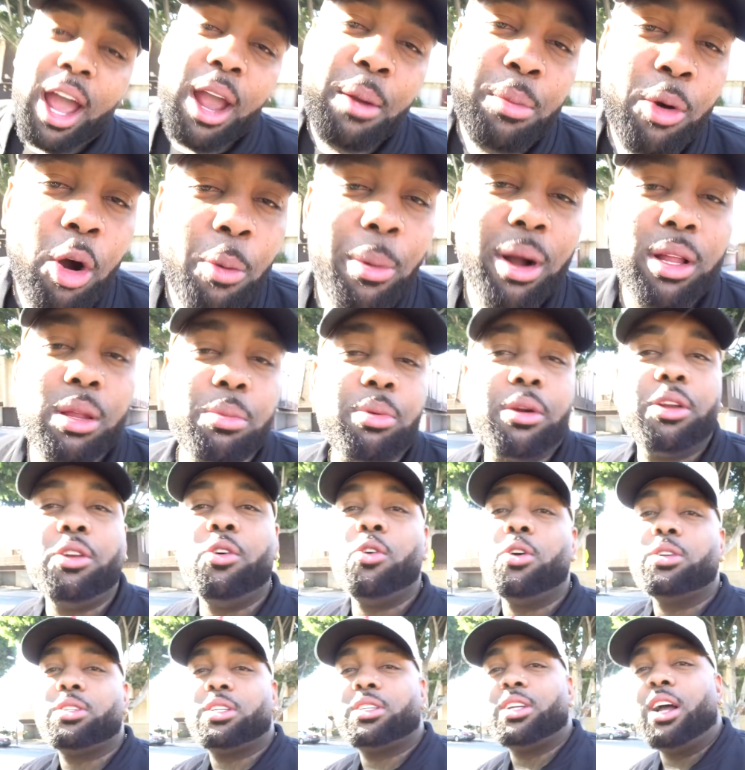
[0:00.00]
Hey, bro, about to bring the
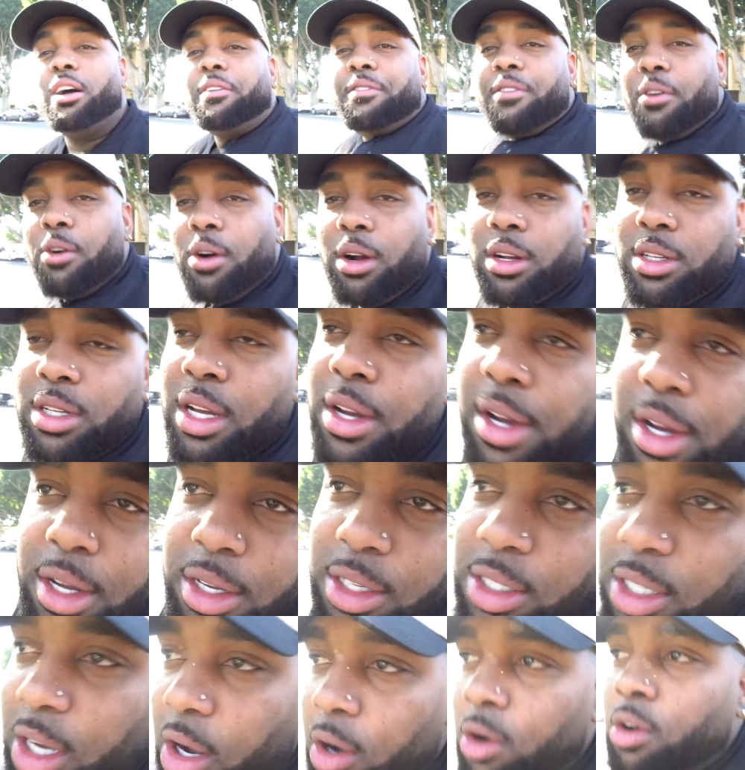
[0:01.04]
horses out for us.
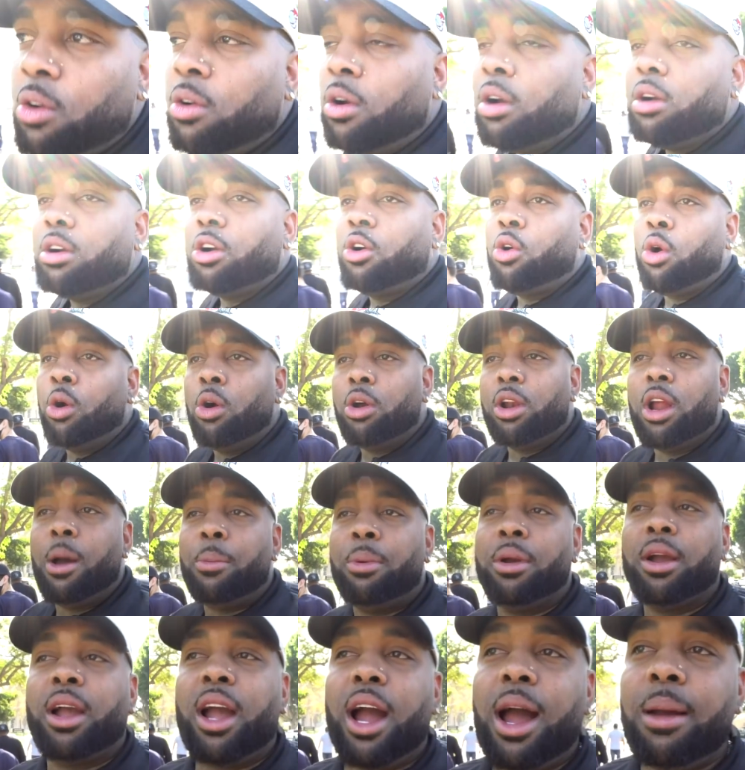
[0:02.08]
So gr growing
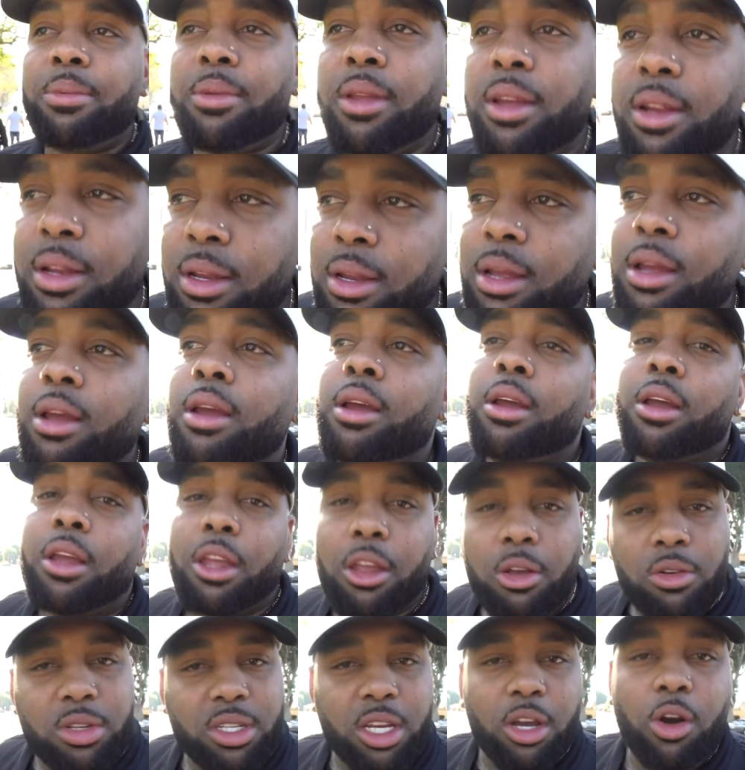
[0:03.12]
up in Compton,
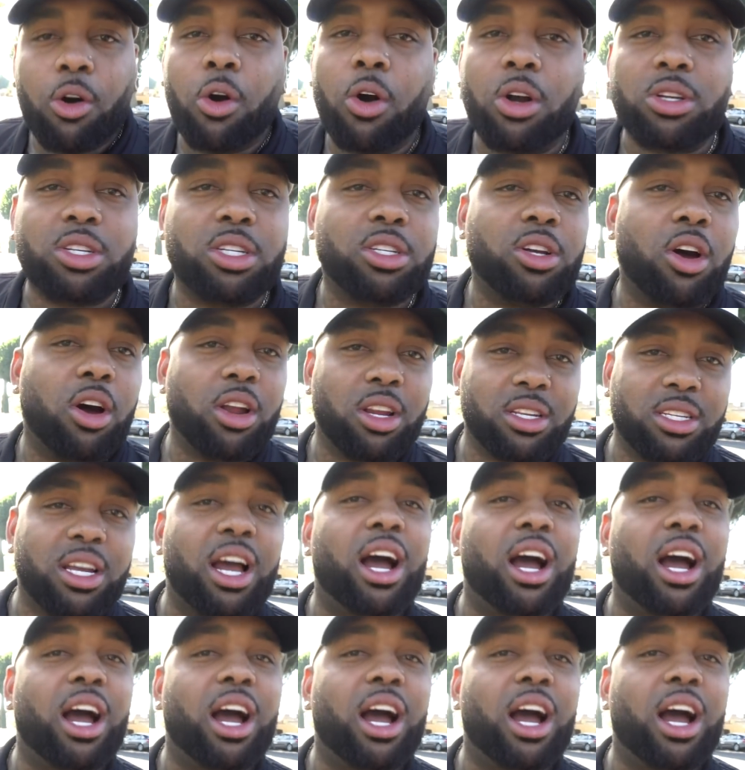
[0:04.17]
you see horses all the